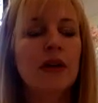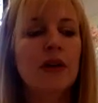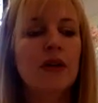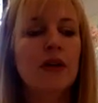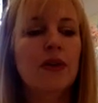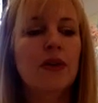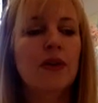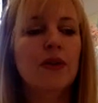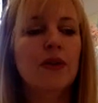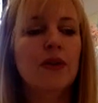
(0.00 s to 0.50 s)

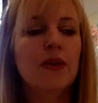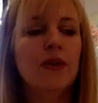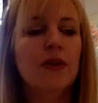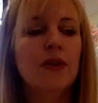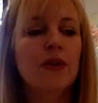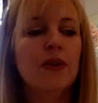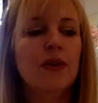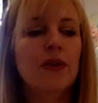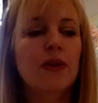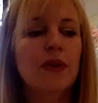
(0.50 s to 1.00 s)
So
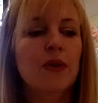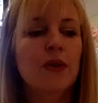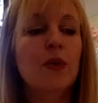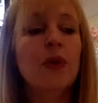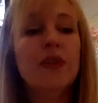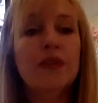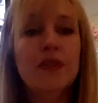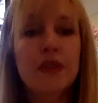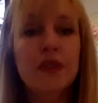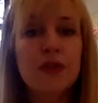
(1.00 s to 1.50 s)
what
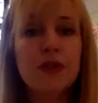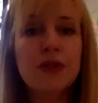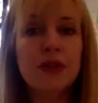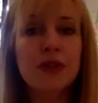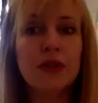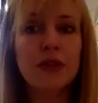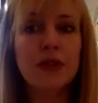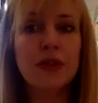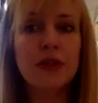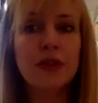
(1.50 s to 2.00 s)

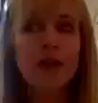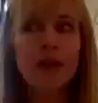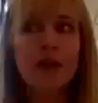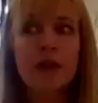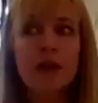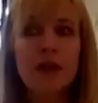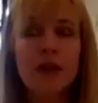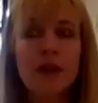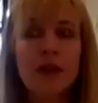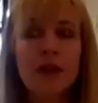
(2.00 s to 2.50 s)
future
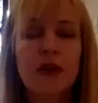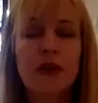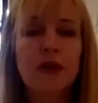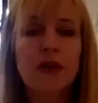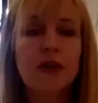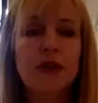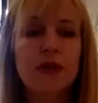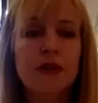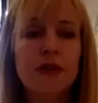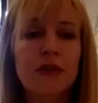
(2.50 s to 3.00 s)

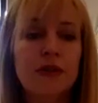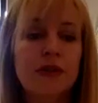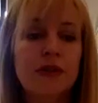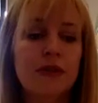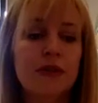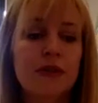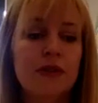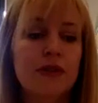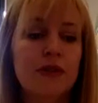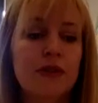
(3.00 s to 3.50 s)

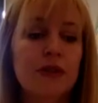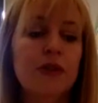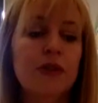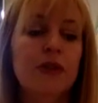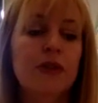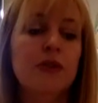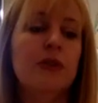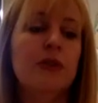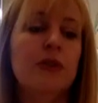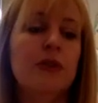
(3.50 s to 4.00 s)
do you
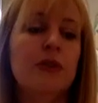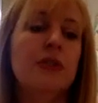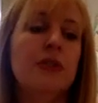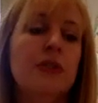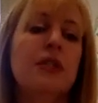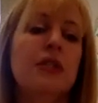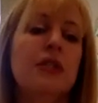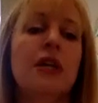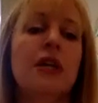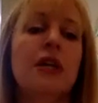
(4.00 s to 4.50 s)

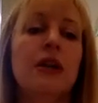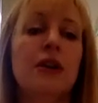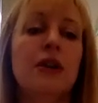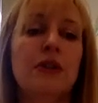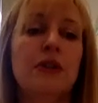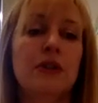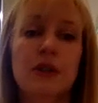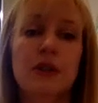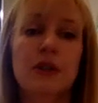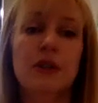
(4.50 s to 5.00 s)
desire to
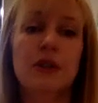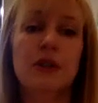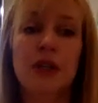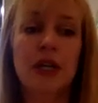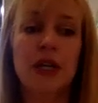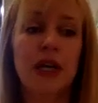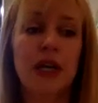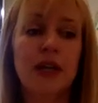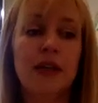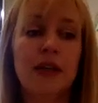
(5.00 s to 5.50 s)

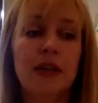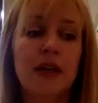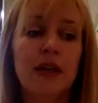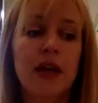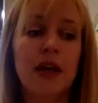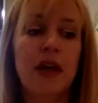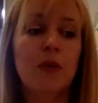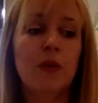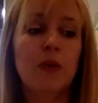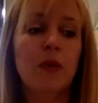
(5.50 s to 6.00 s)
create,
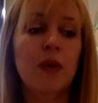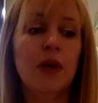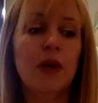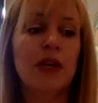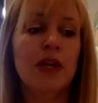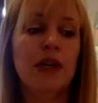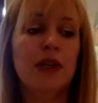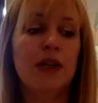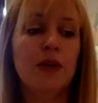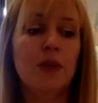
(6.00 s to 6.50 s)
and
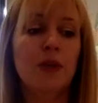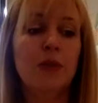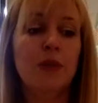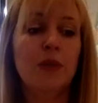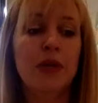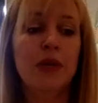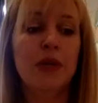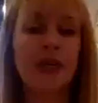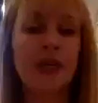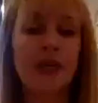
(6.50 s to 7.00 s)
what can you
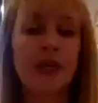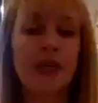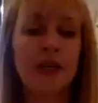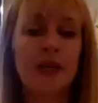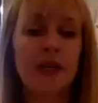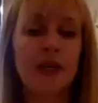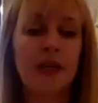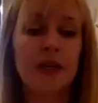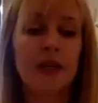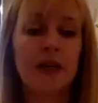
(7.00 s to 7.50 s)
be
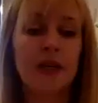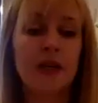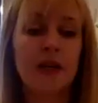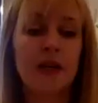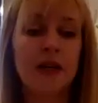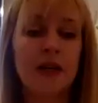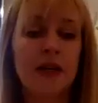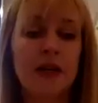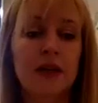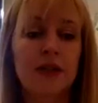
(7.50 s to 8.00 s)

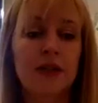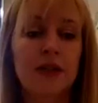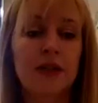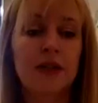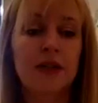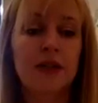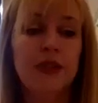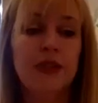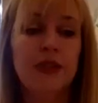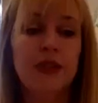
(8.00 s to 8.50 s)
to
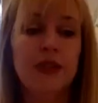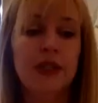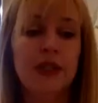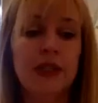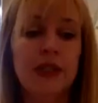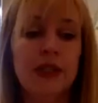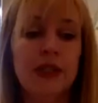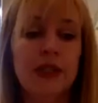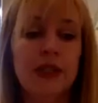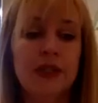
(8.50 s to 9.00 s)

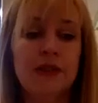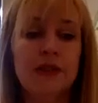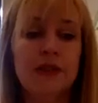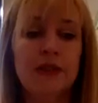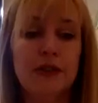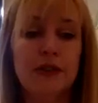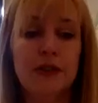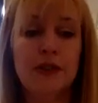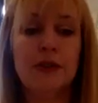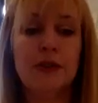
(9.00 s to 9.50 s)
institute
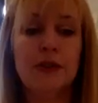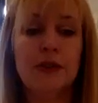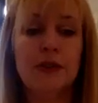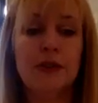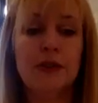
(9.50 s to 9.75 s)
that?